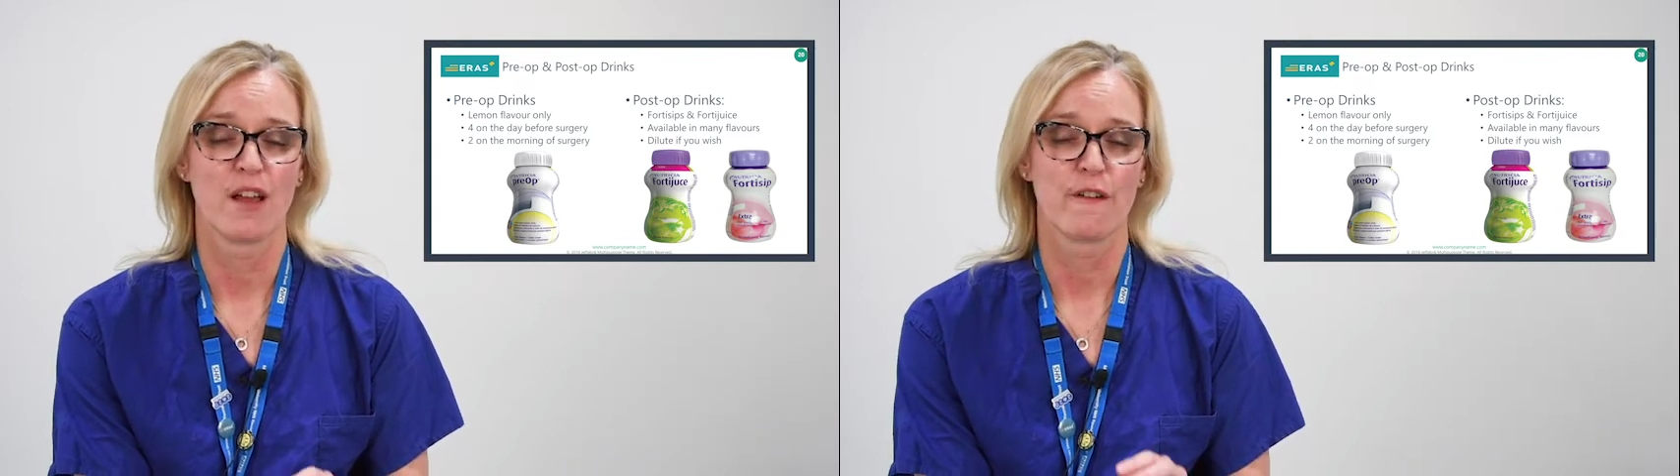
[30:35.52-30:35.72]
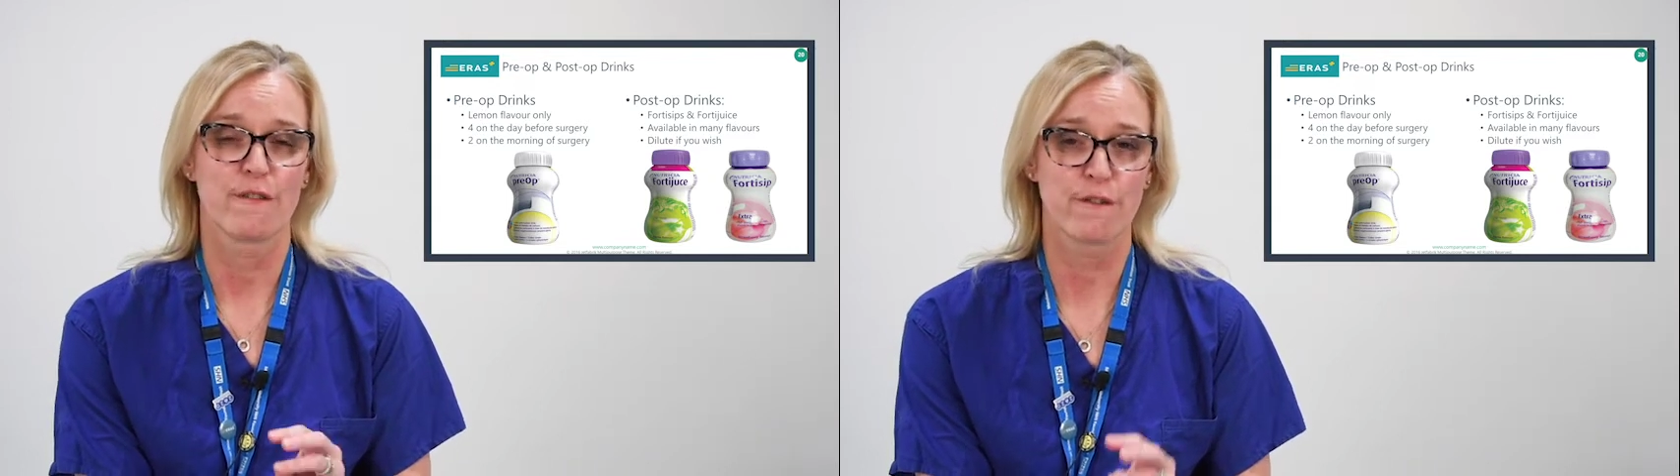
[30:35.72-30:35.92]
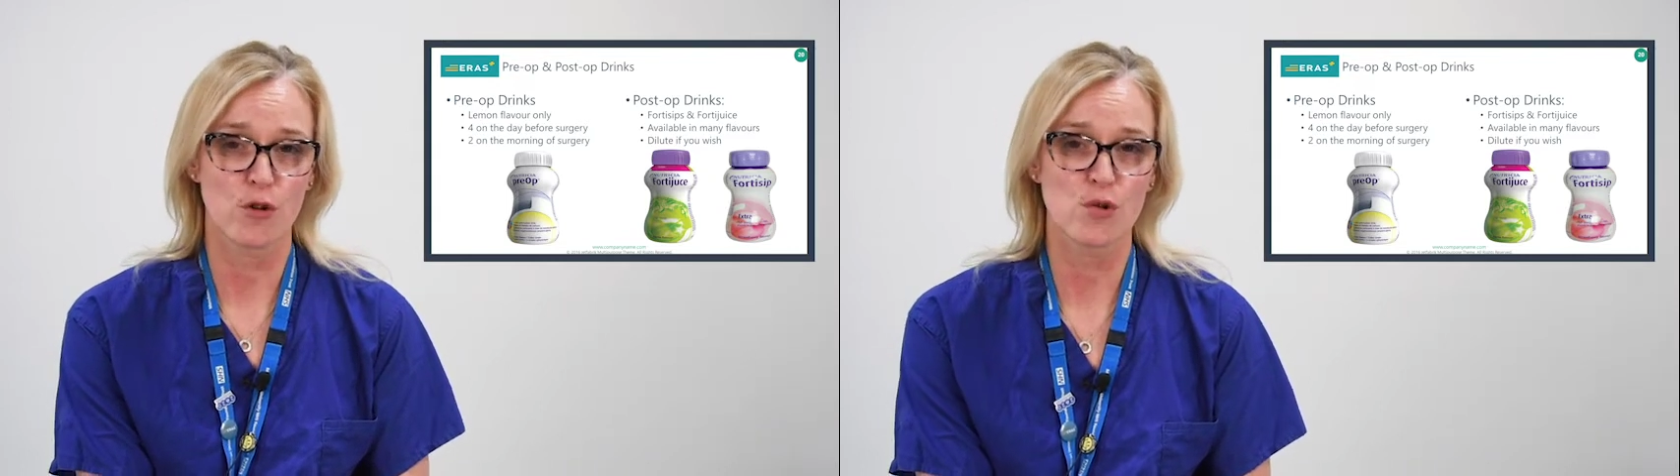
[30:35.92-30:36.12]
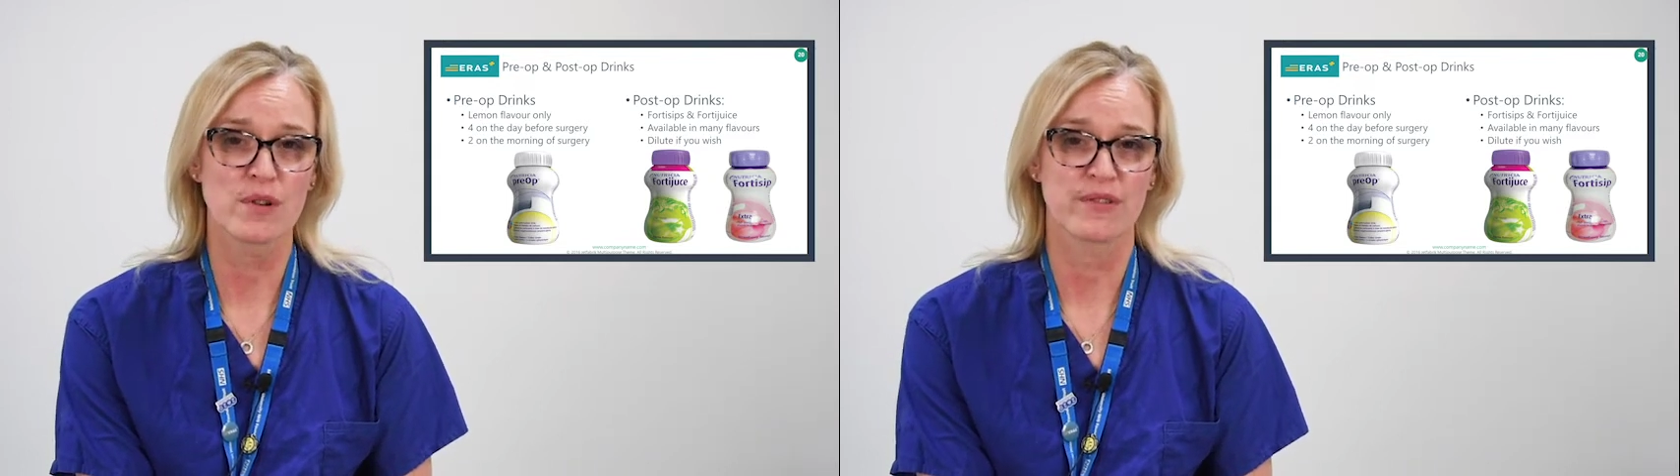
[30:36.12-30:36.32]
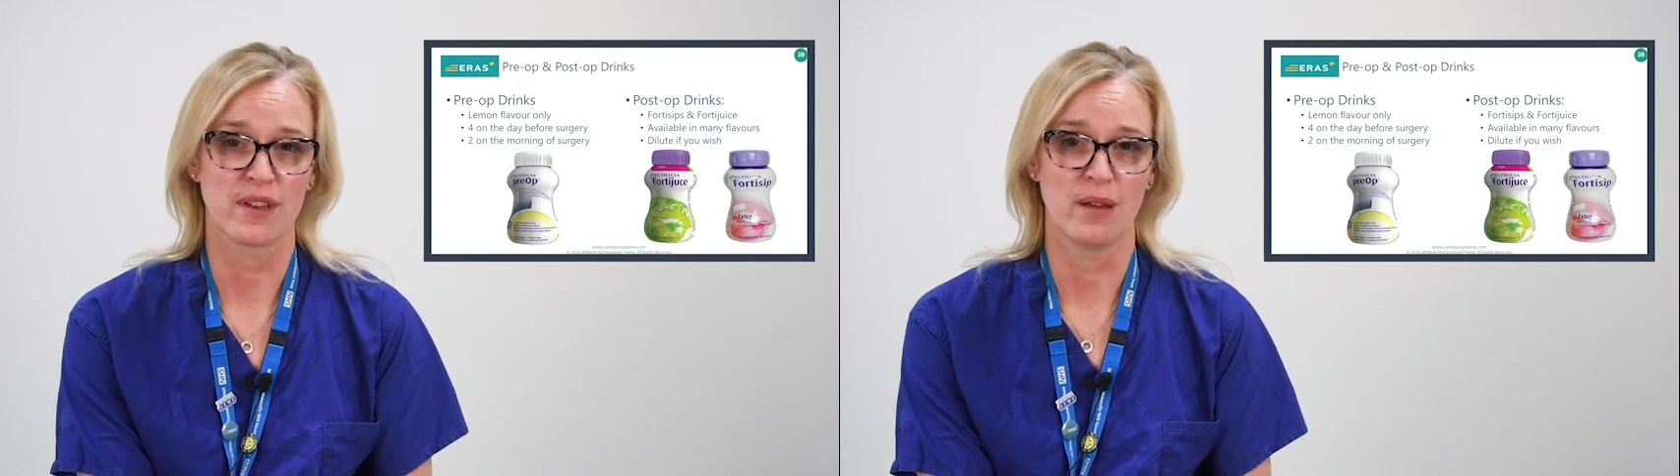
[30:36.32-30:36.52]
4
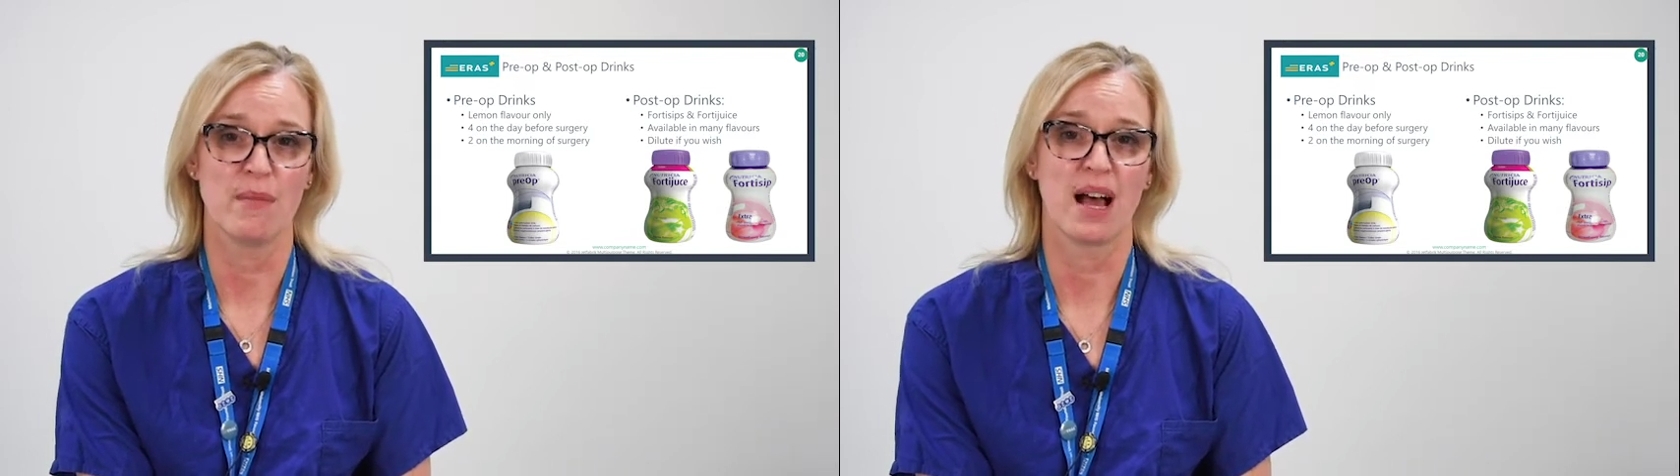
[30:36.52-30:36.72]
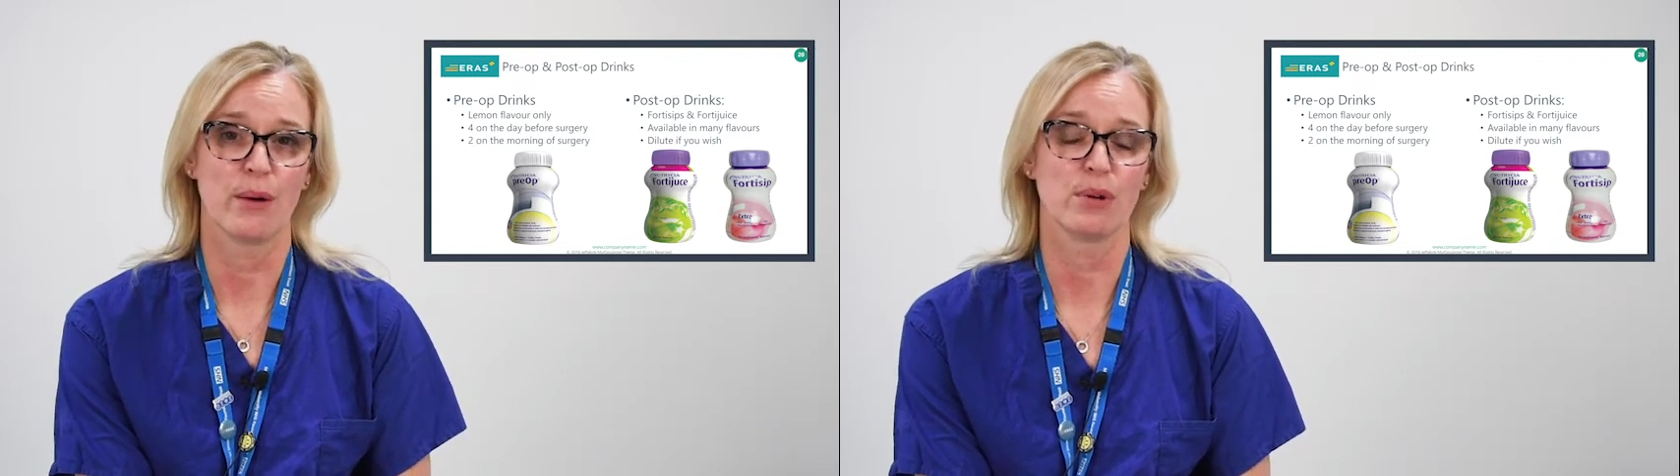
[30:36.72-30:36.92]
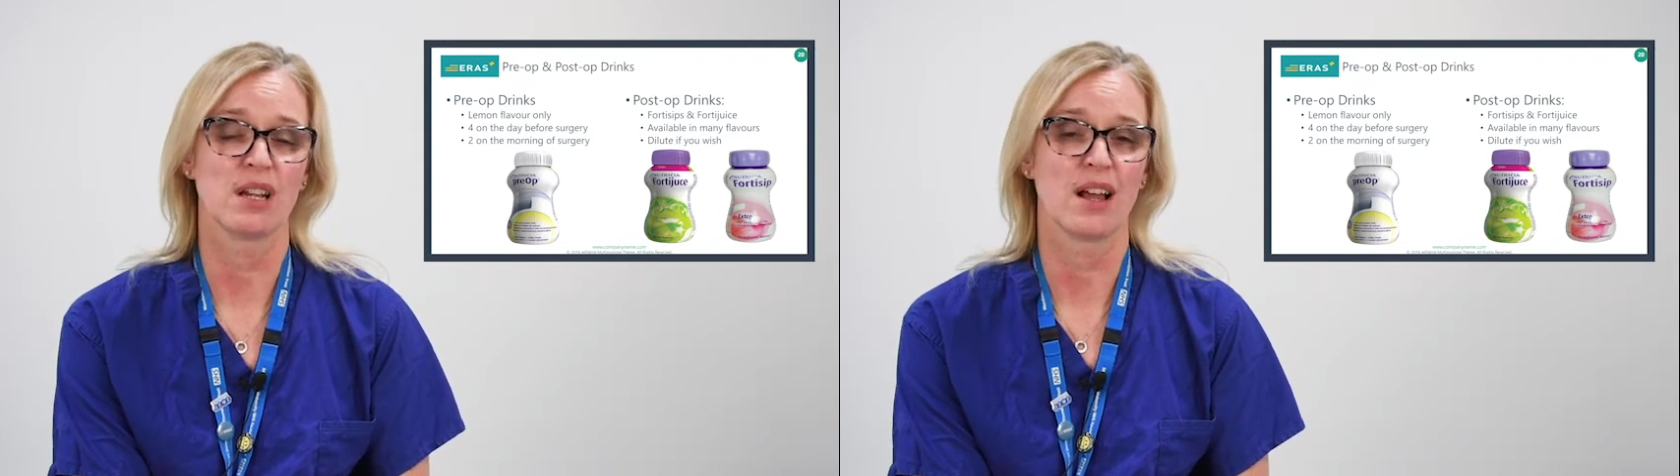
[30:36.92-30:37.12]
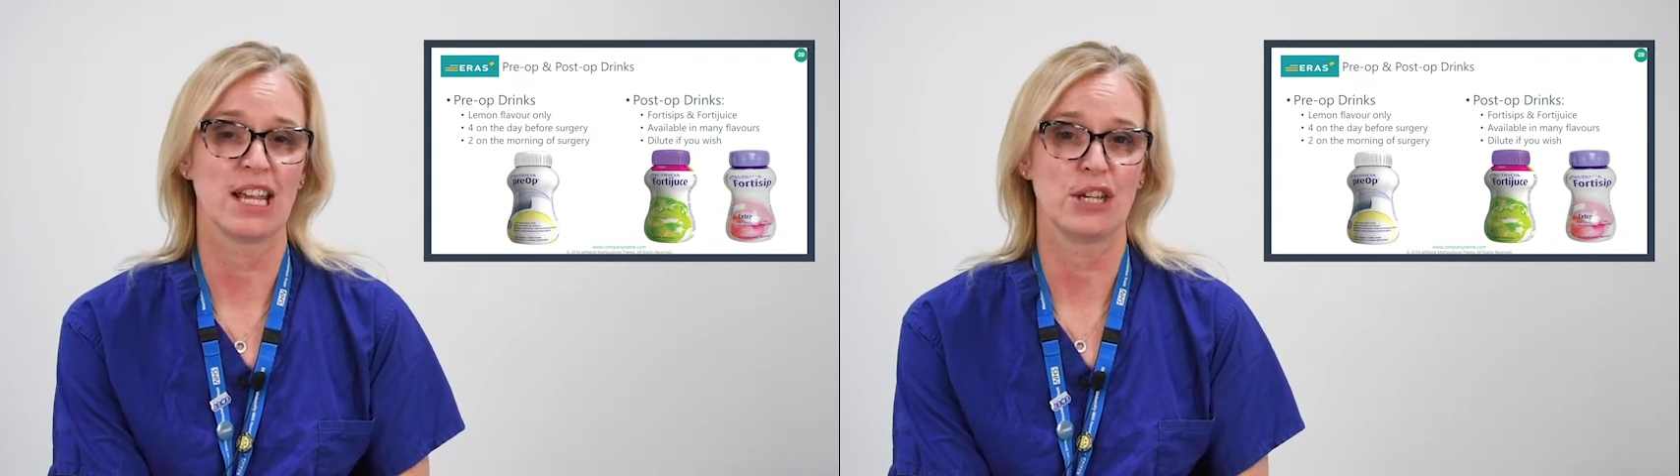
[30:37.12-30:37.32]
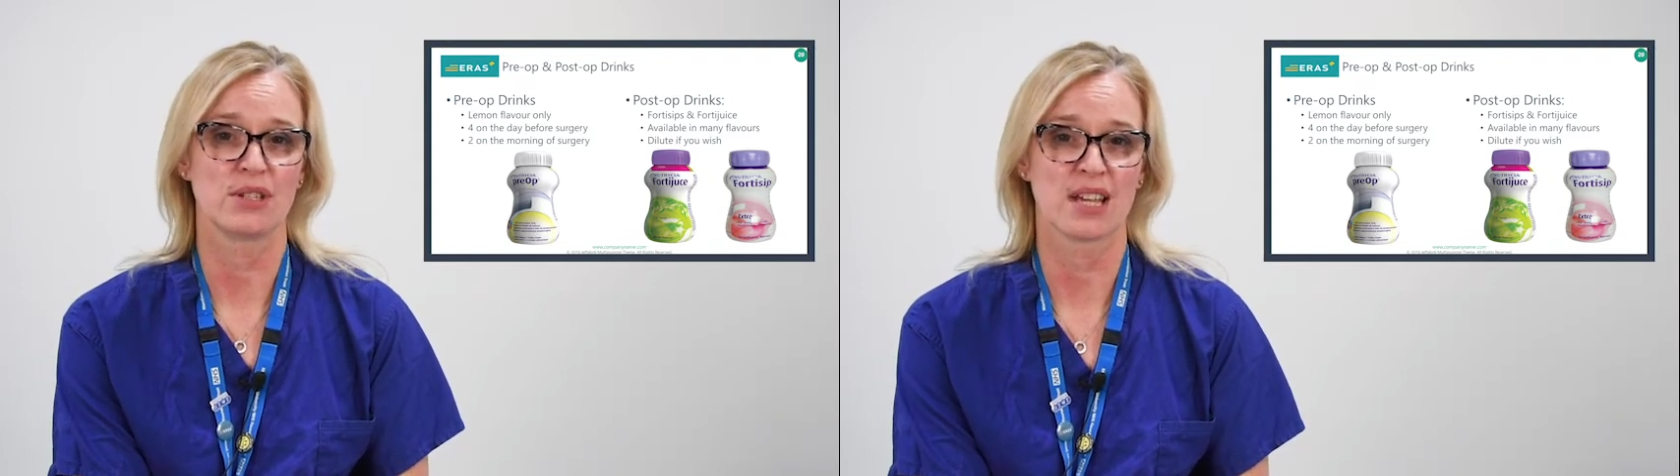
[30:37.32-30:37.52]
of them I would like
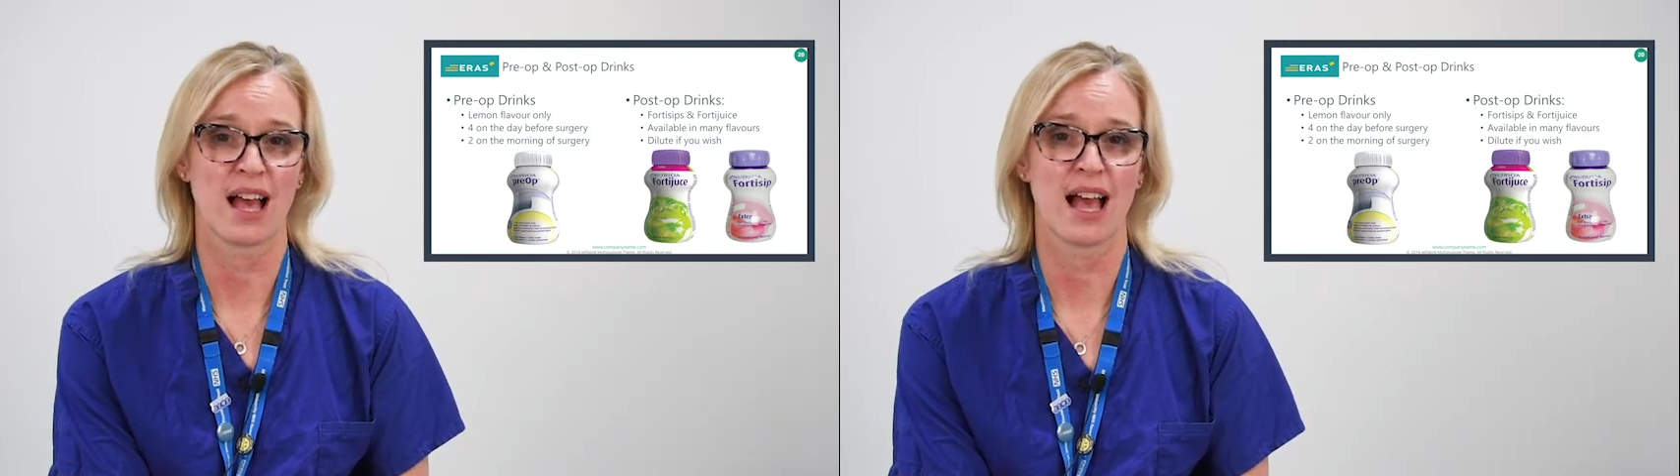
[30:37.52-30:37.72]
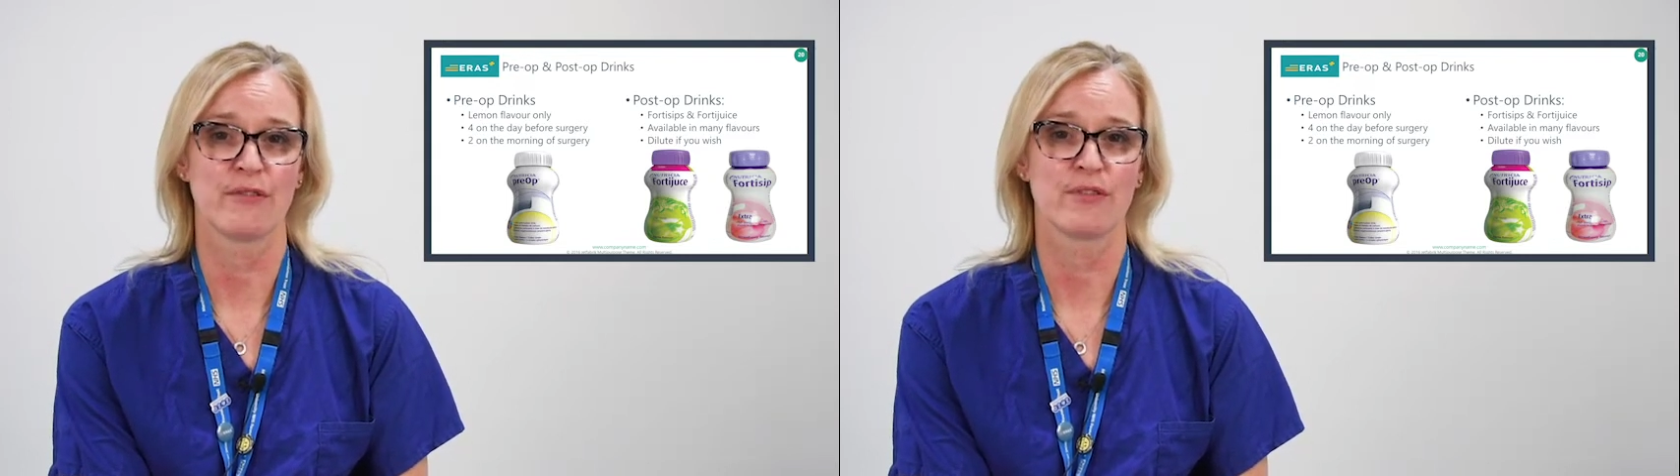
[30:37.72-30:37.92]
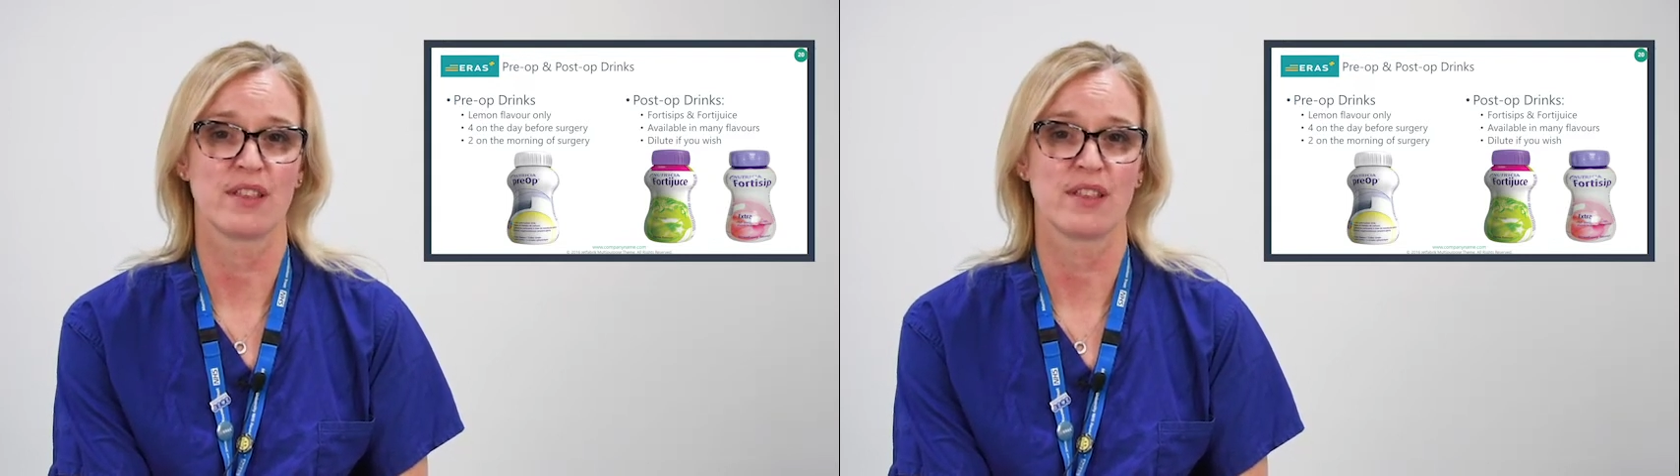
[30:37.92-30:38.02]
you to have